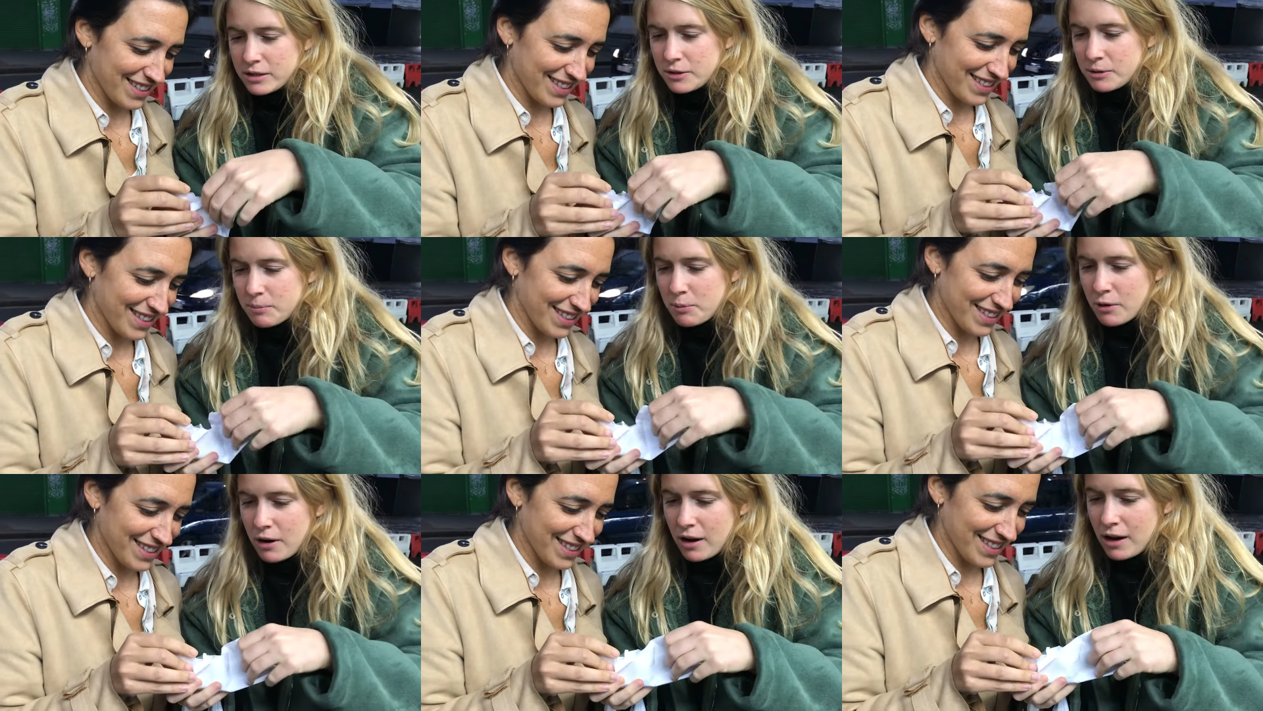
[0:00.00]

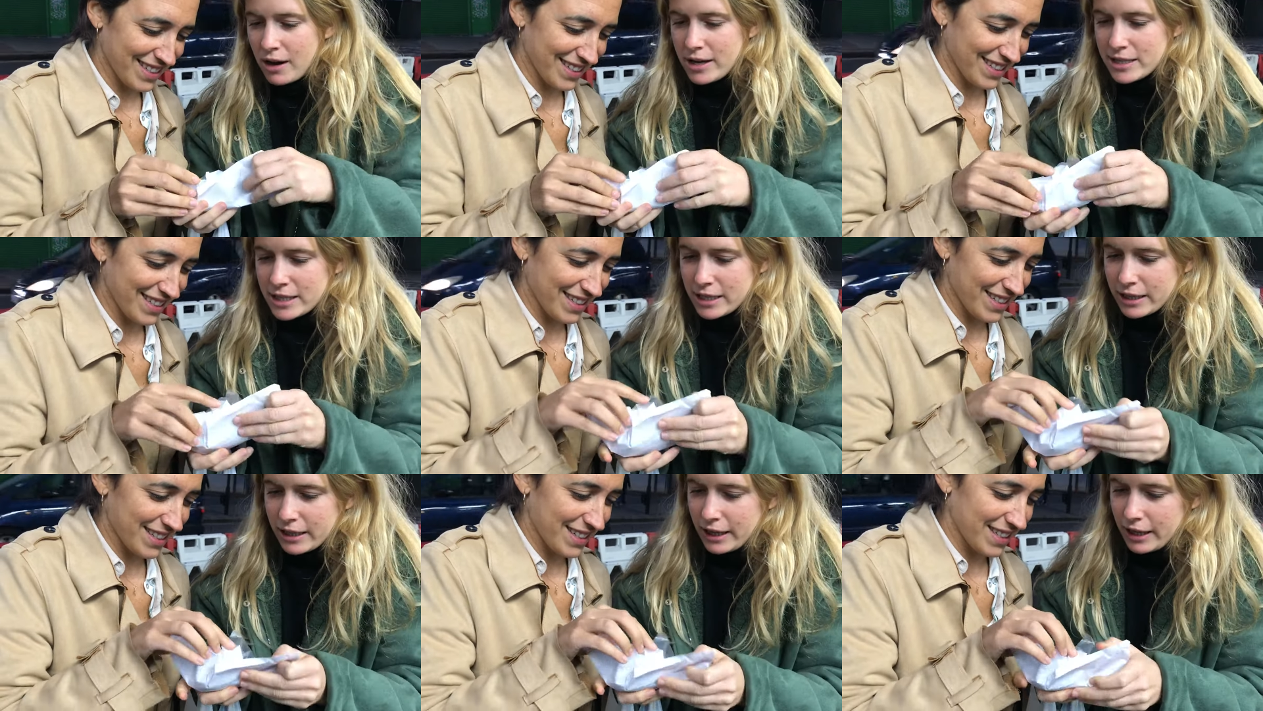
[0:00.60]
Speaker 1: surprise
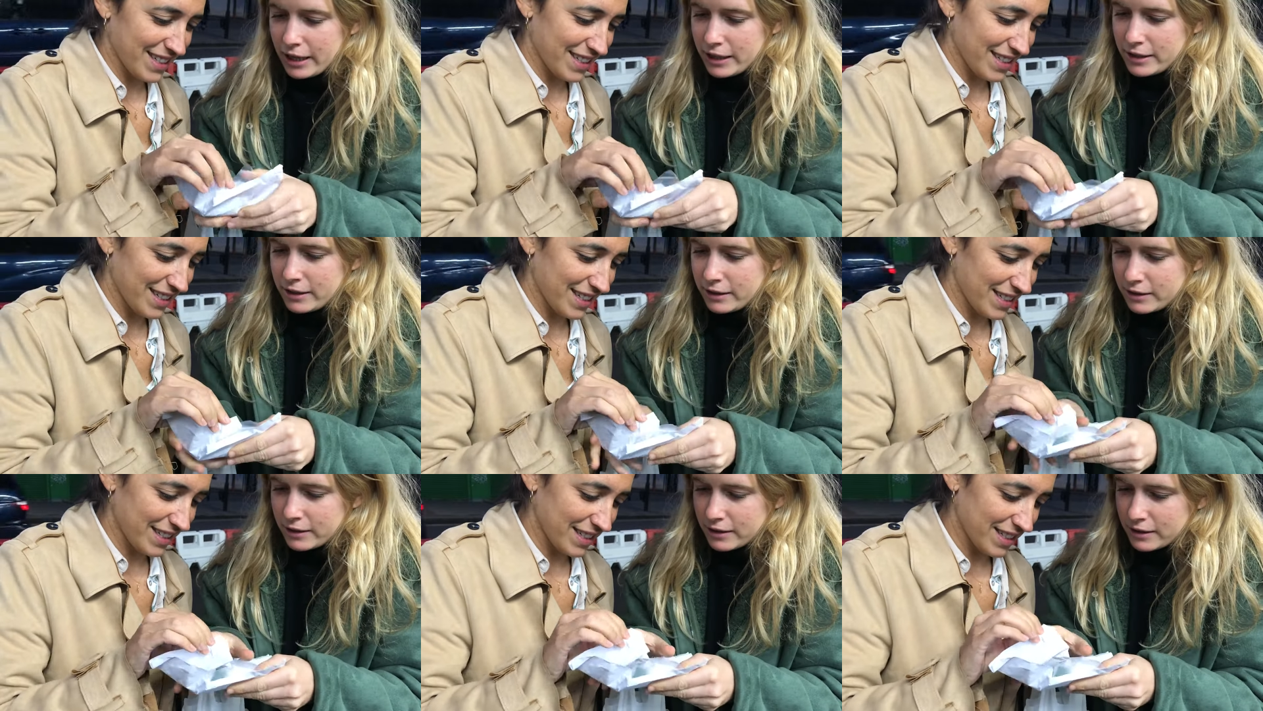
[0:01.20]
in it.
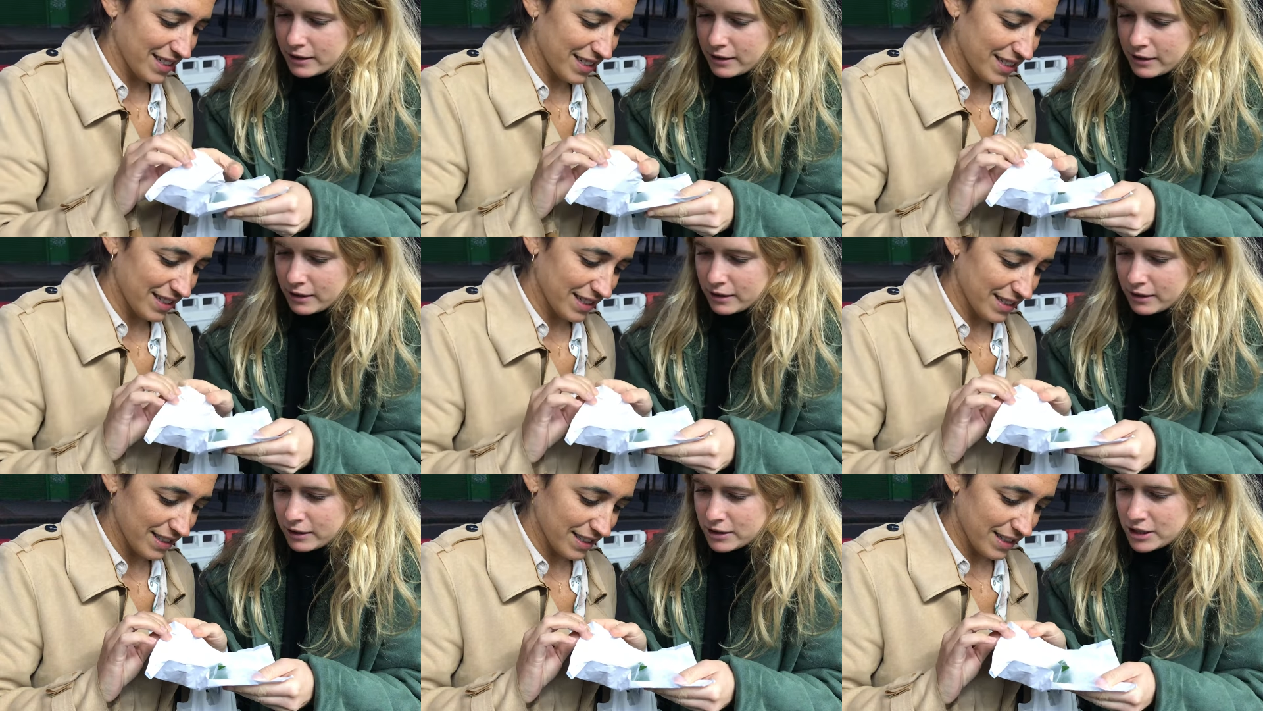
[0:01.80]

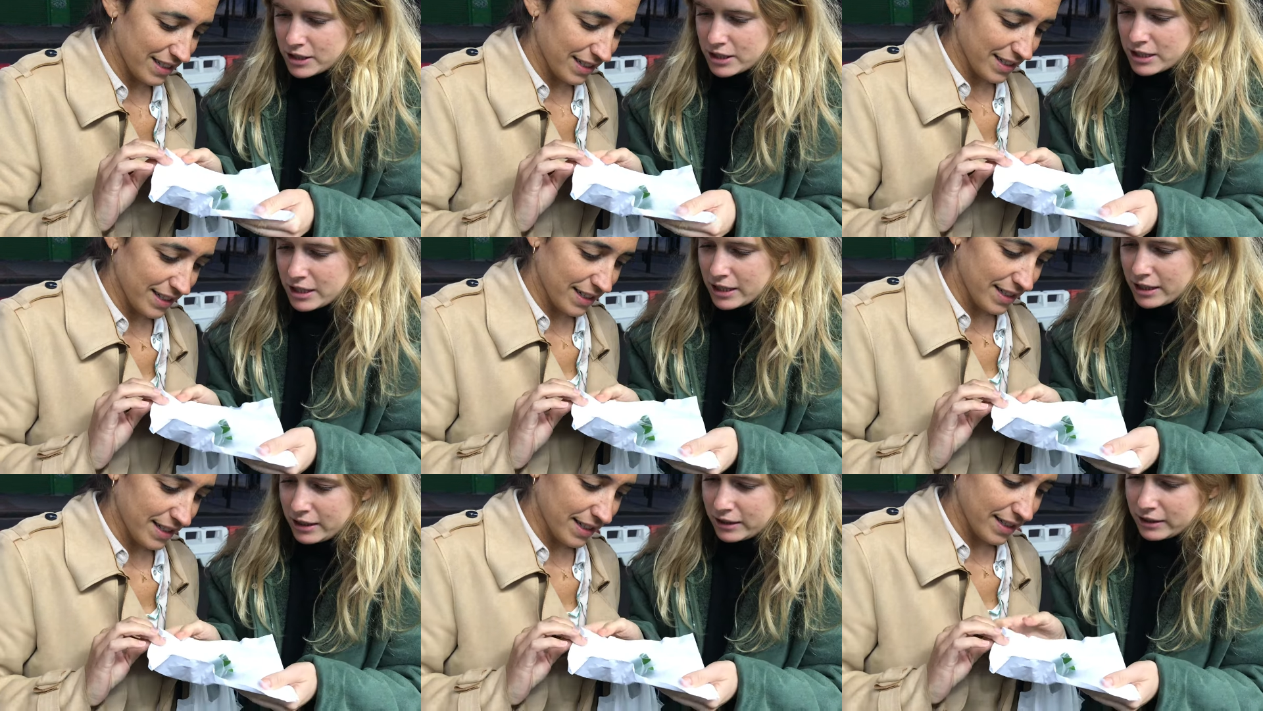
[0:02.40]
Chan
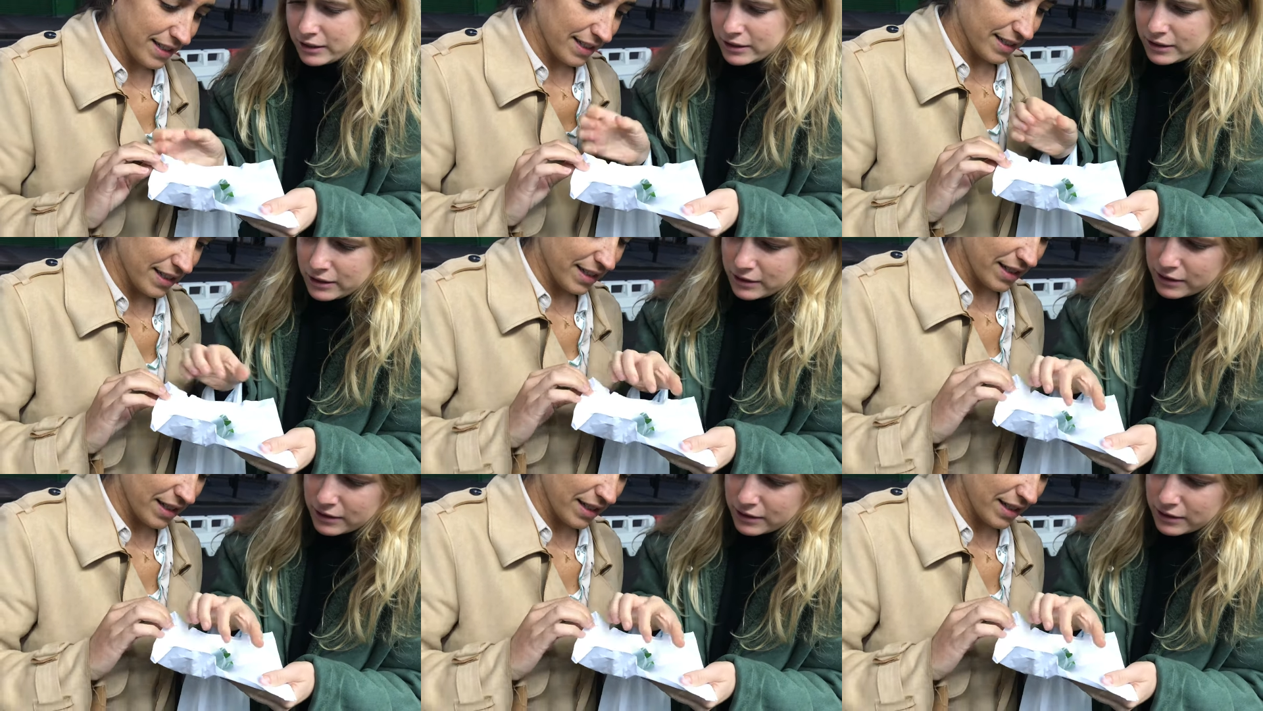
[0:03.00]
chan.